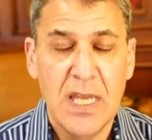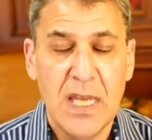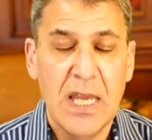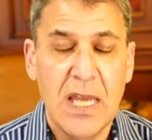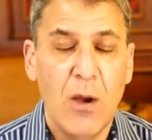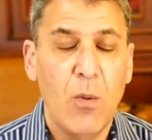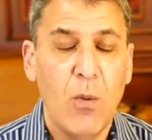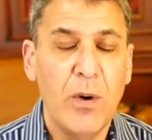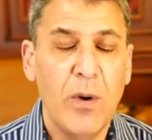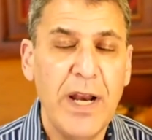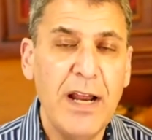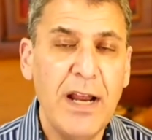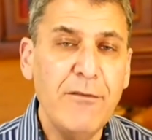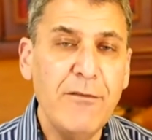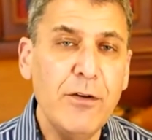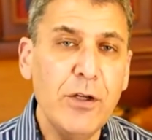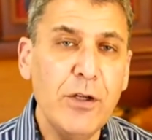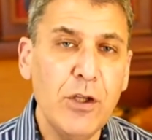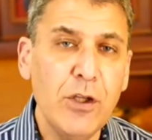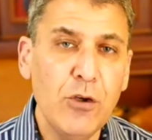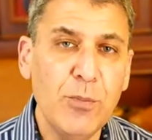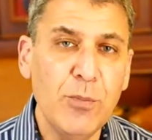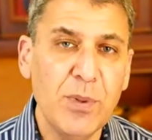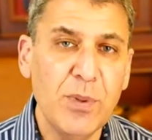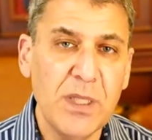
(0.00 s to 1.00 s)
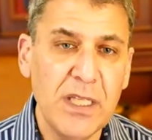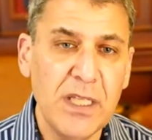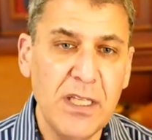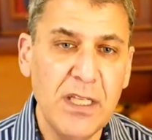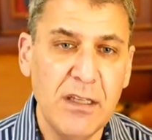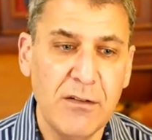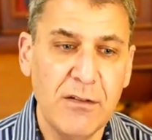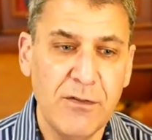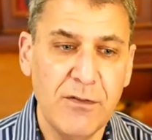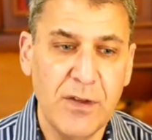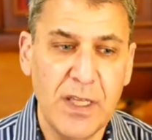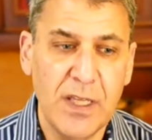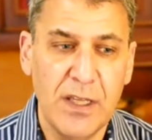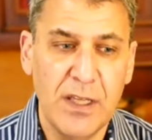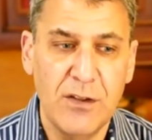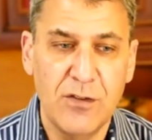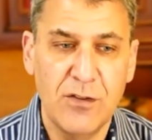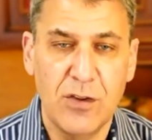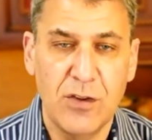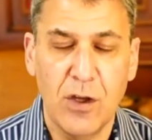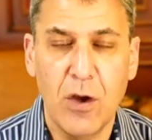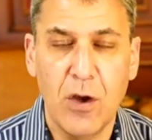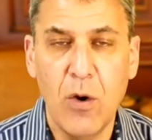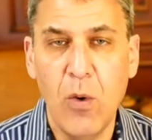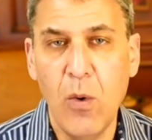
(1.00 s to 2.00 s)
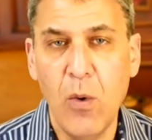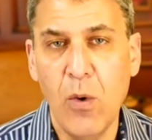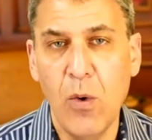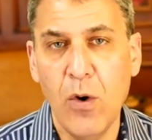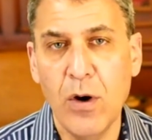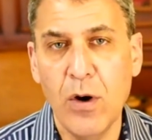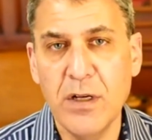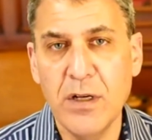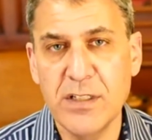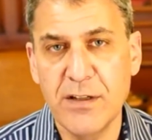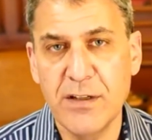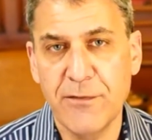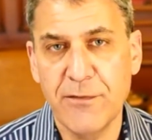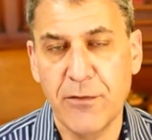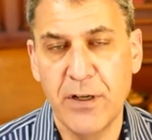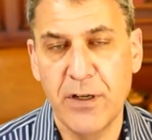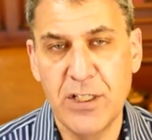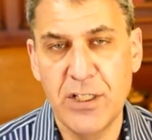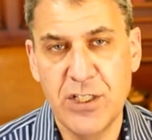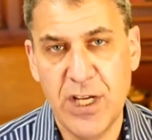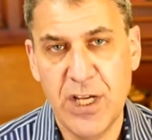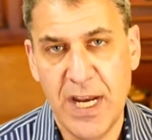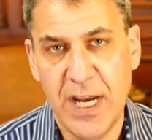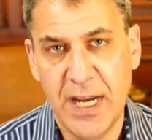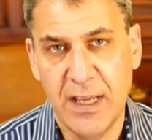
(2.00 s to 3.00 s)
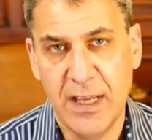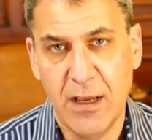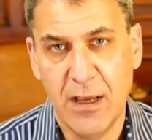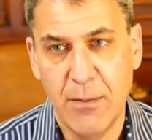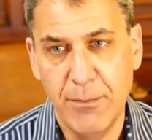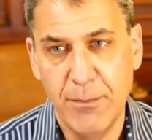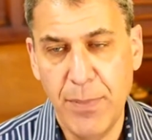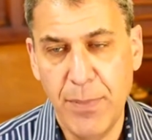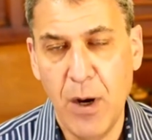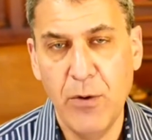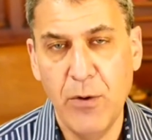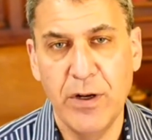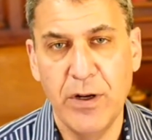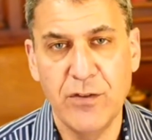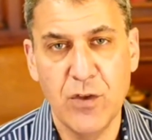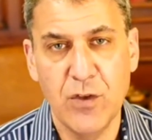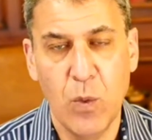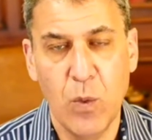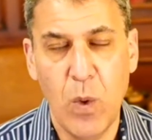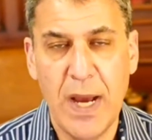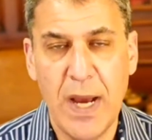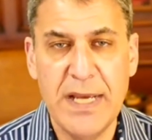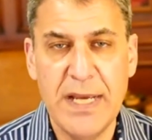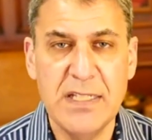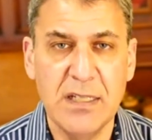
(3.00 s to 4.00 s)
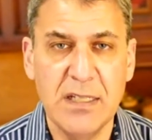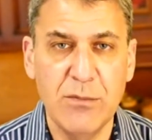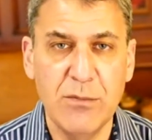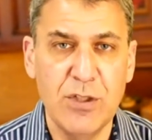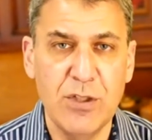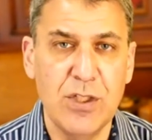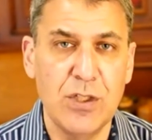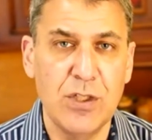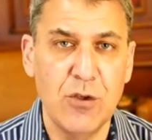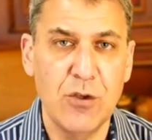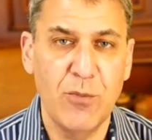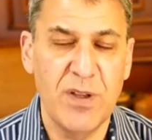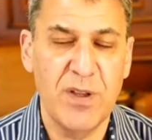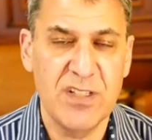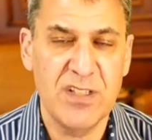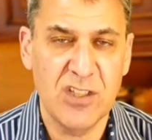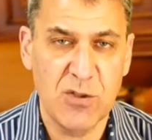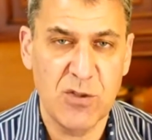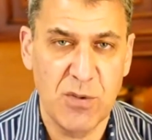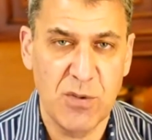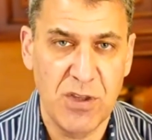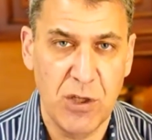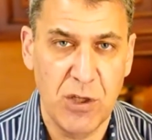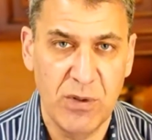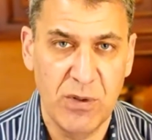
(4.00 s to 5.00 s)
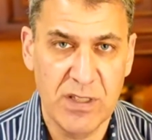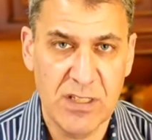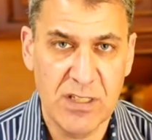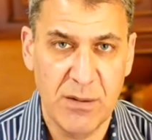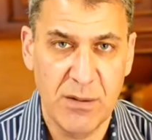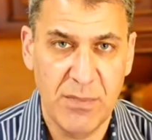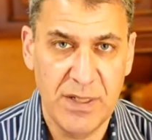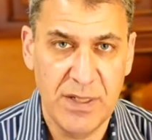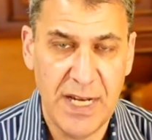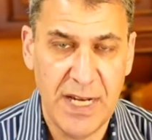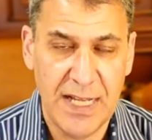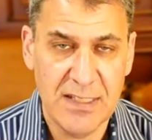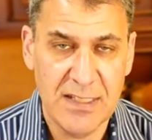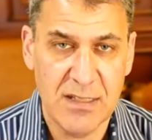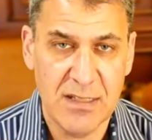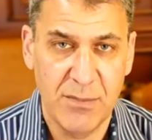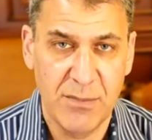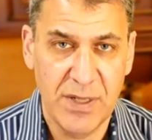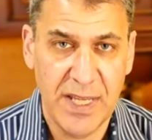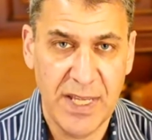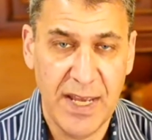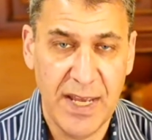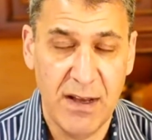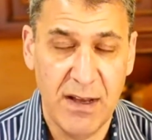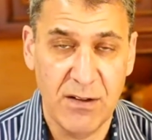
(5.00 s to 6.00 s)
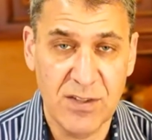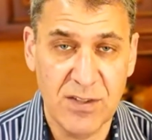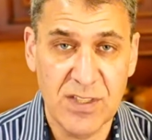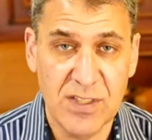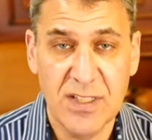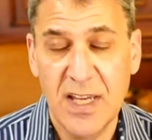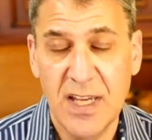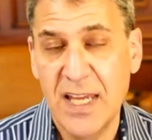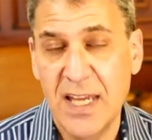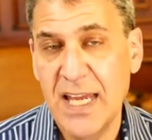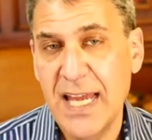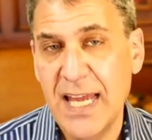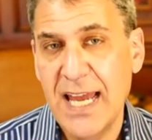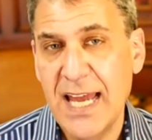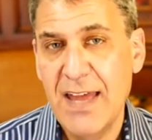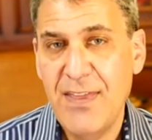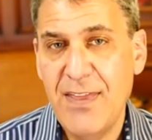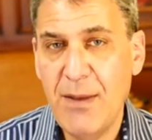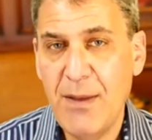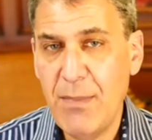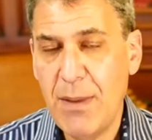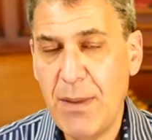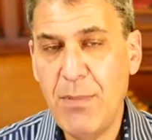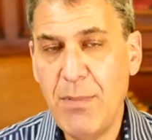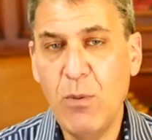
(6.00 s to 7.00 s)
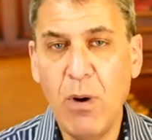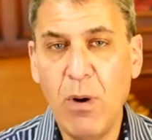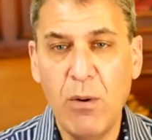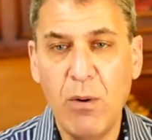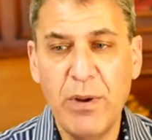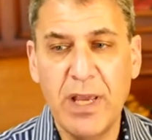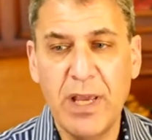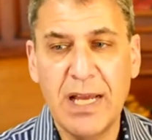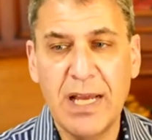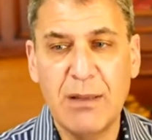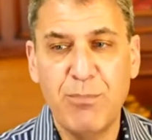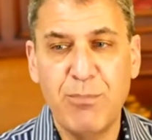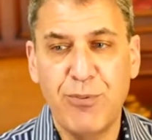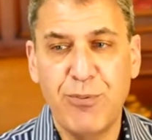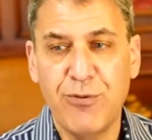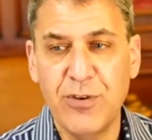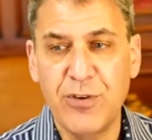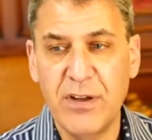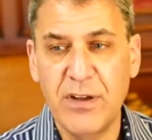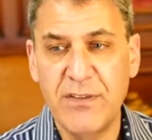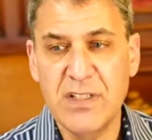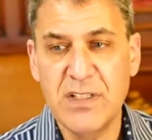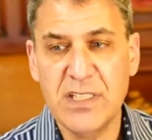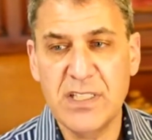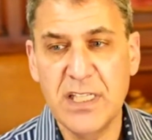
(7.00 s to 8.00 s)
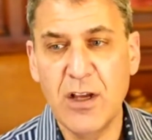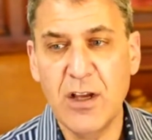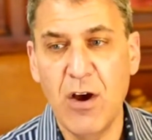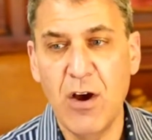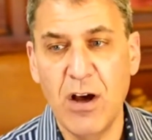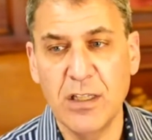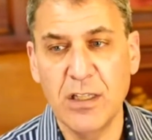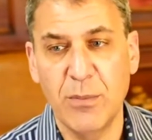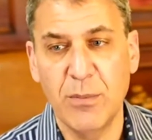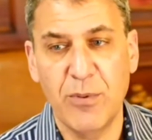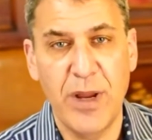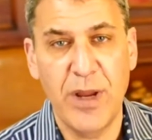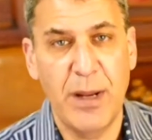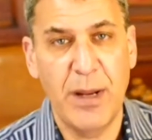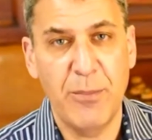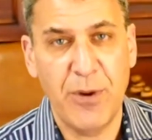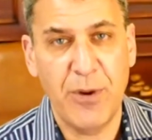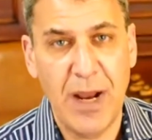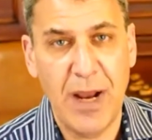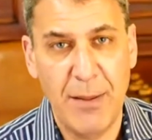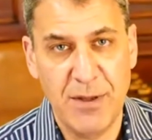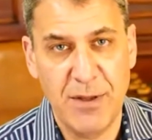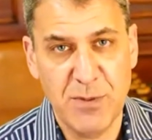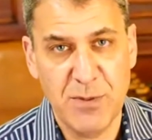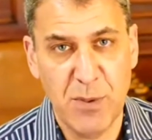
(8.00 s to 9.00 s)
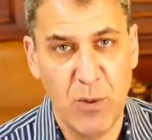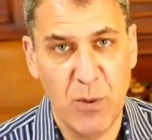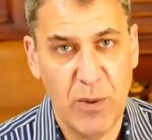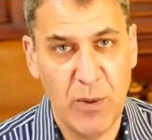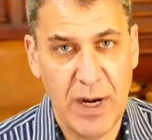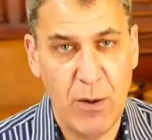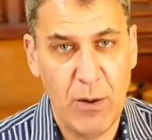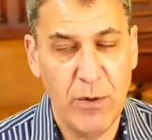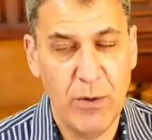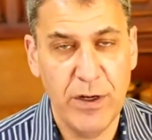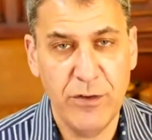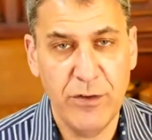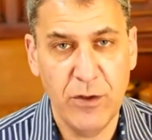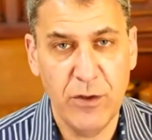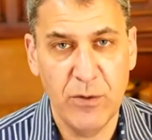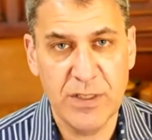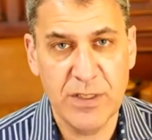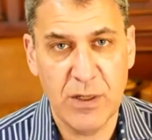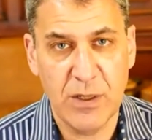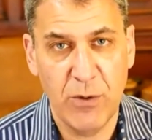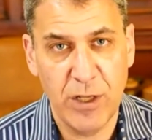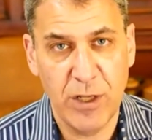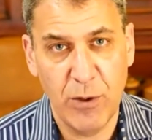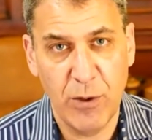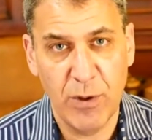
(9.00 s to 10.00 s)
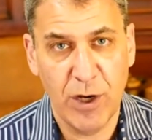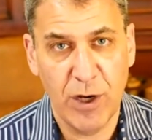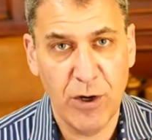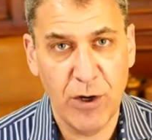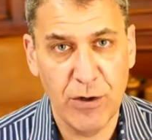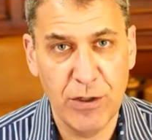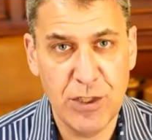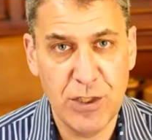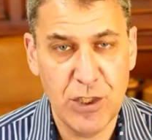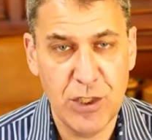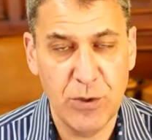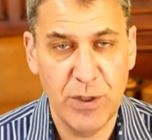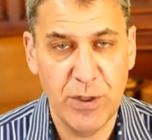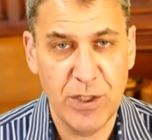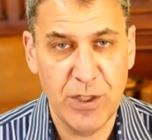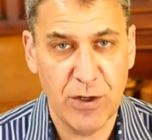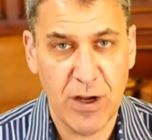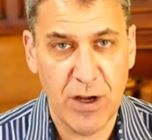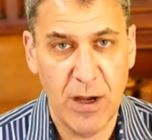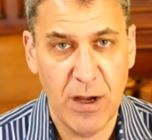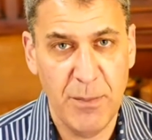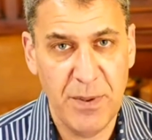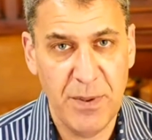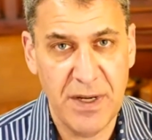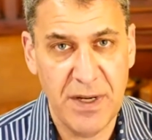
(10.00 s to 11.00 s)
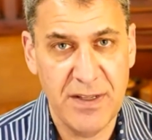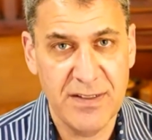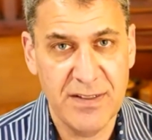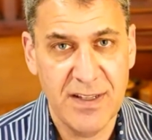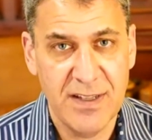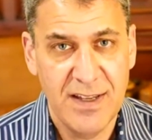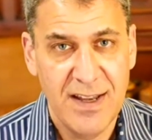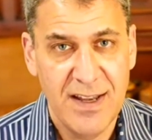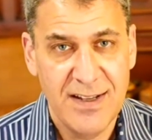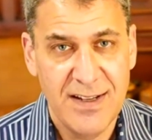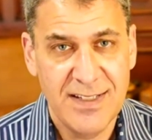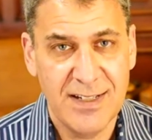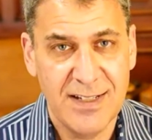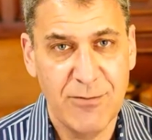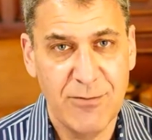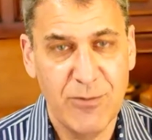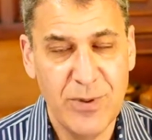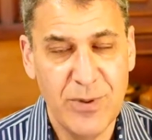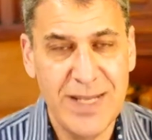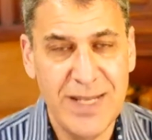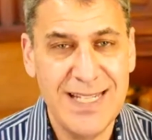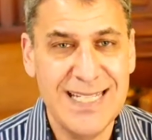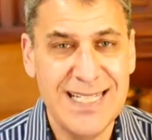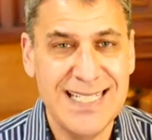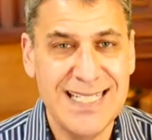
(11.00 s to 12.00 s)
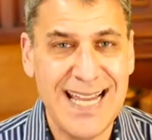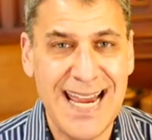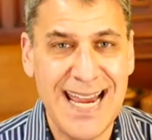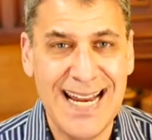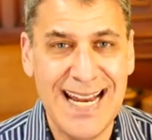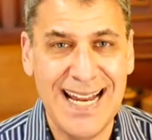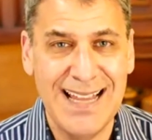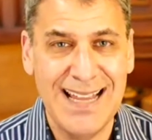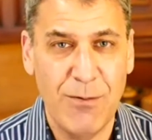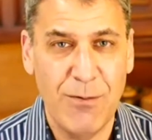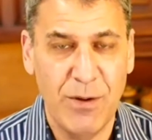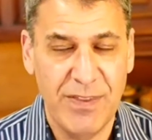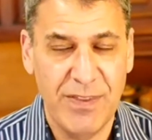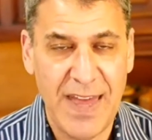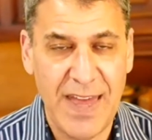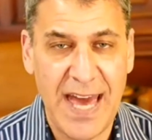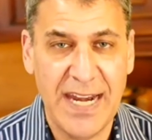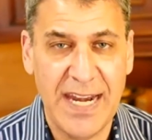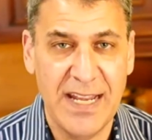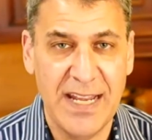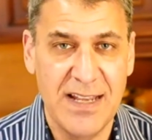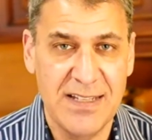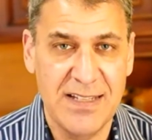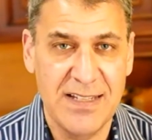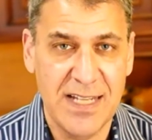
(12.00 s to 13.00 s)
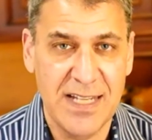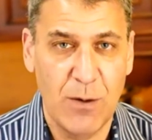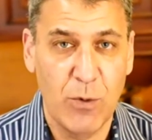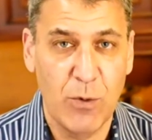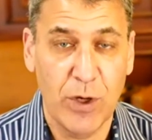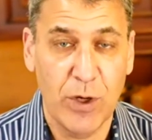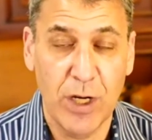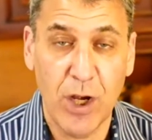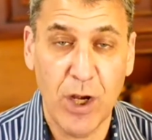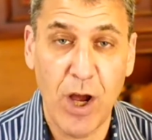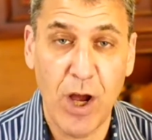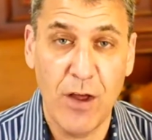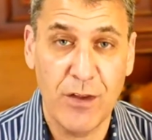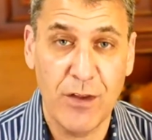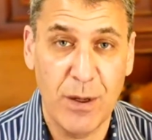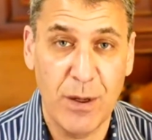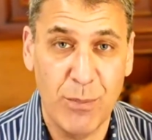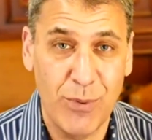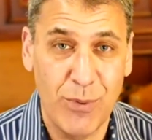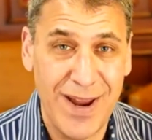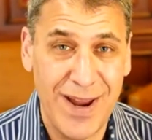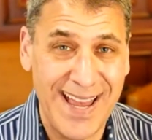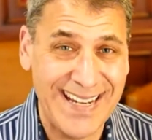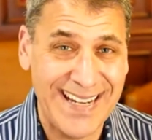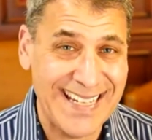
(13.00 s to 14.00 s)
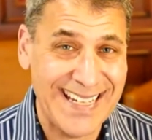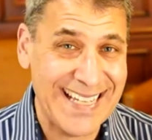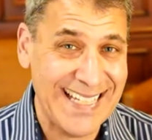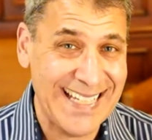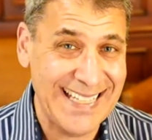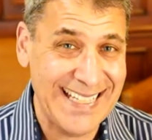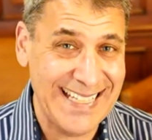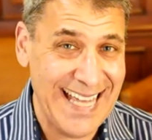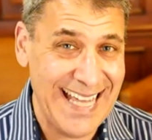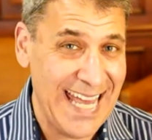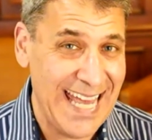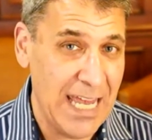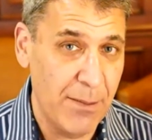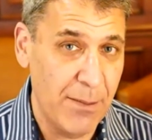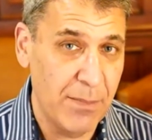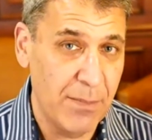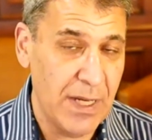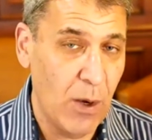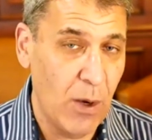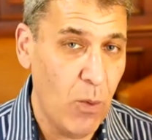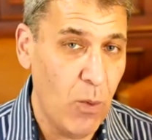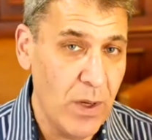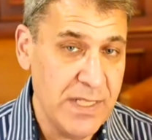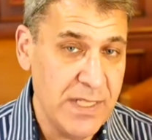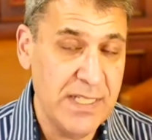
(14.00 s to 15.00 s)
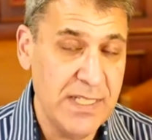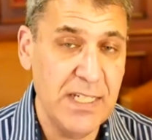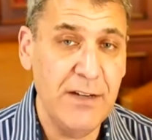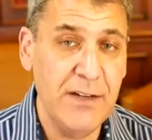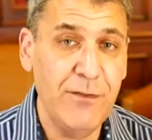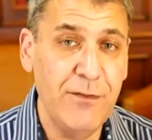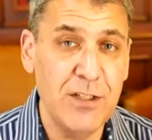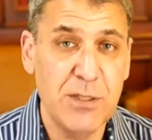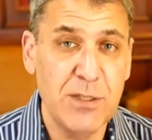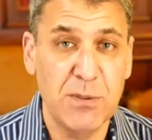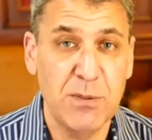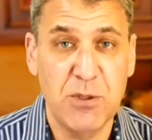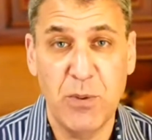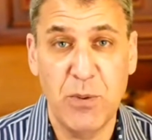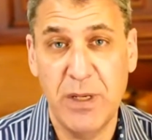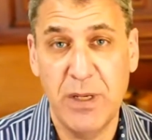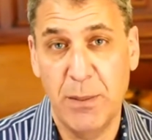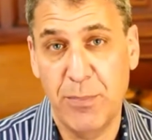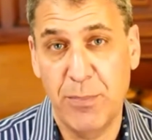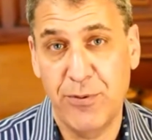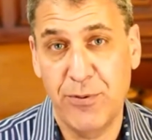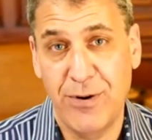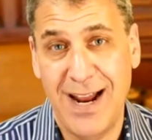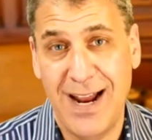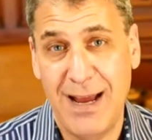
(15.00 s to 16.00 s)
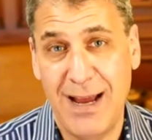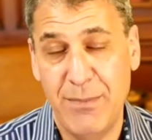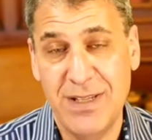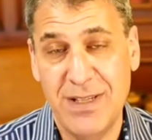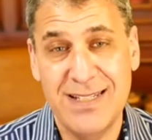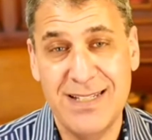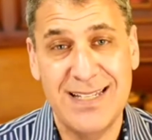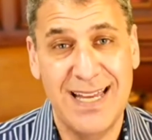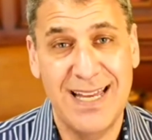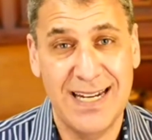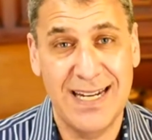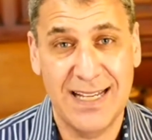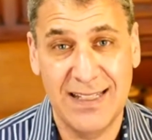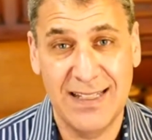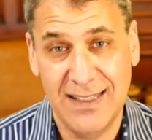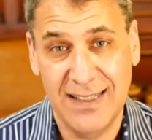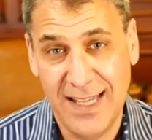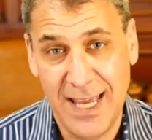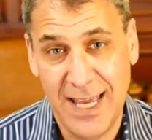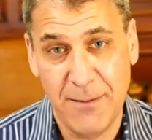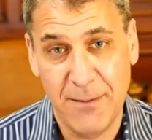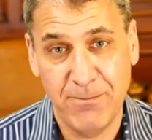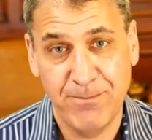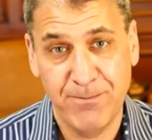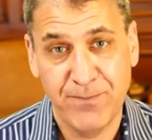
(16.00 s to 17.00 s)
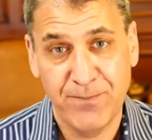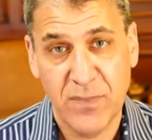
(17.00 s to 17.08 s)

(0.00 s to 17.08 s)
Whatever you believe is the core differentiating component to why someone should do business with you and but not somebody else that may be what we previously called a brand promise. But what I want to do is I want to encourage you and your companies to restate what that is. And we're going to call it a brand claim. Now, what's the difference between a promise and a claim?